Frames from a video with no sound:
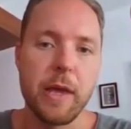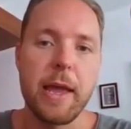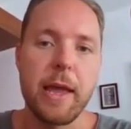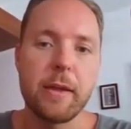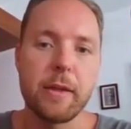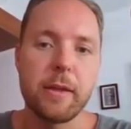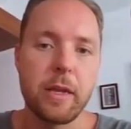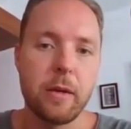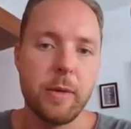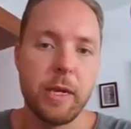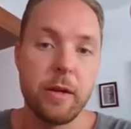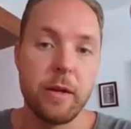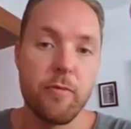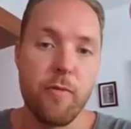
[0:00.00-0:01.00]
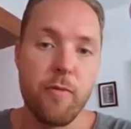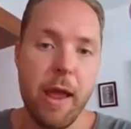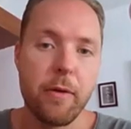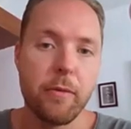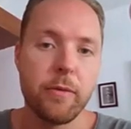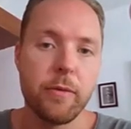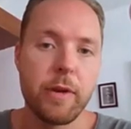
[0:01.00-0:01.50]
that, coming in
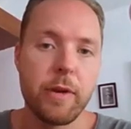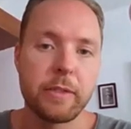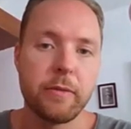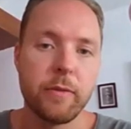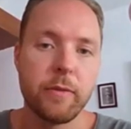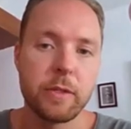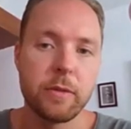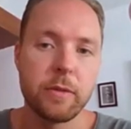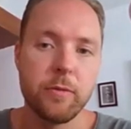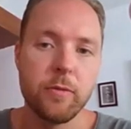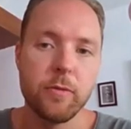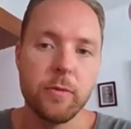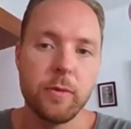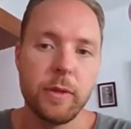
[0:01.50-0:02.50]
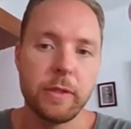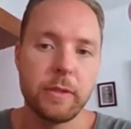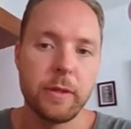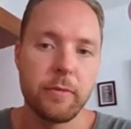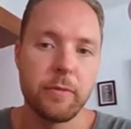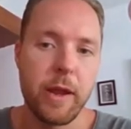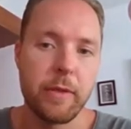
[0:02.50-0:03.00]
around the rest of our support,
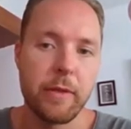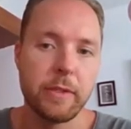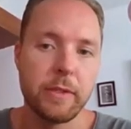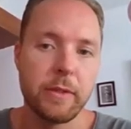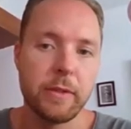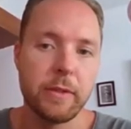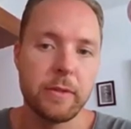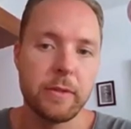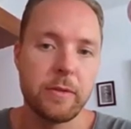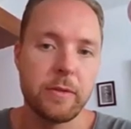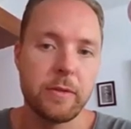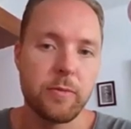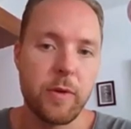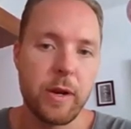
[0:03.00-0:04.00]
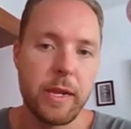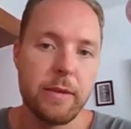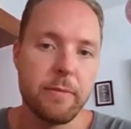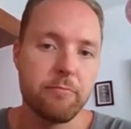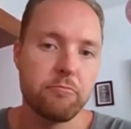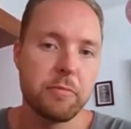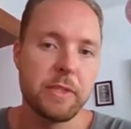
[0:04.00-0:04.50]
around this
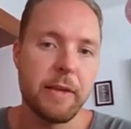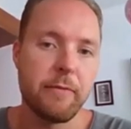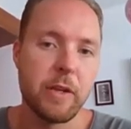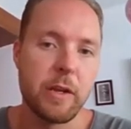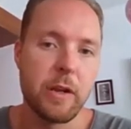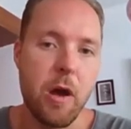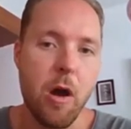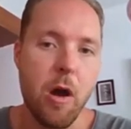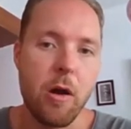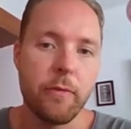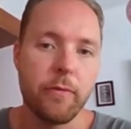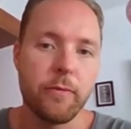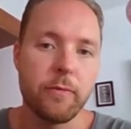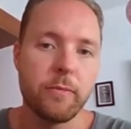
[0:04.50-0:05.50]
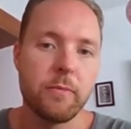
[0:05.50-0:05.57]
27.5